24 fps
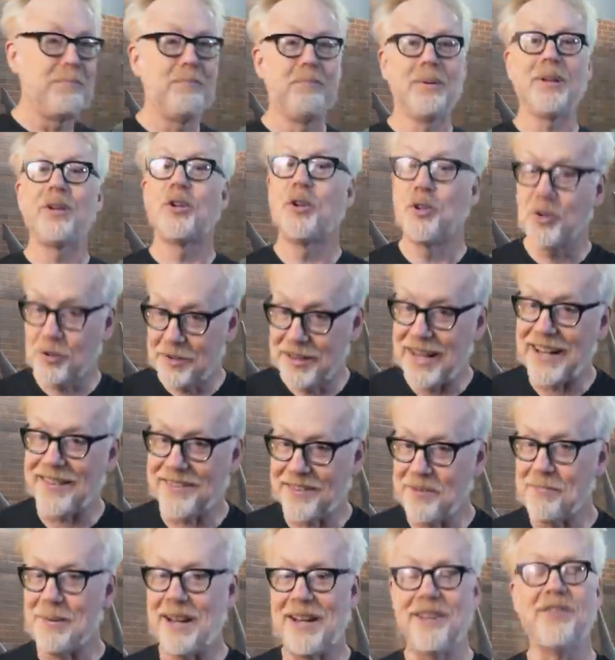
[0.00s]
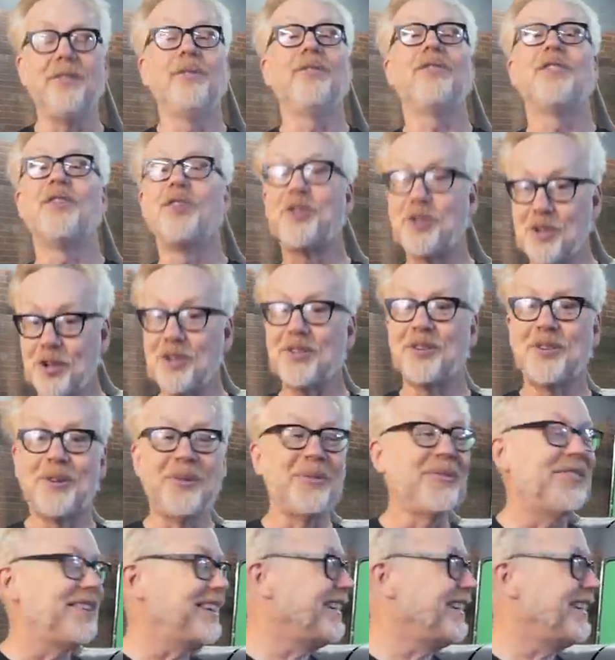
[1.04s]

But that's the bad news. The good news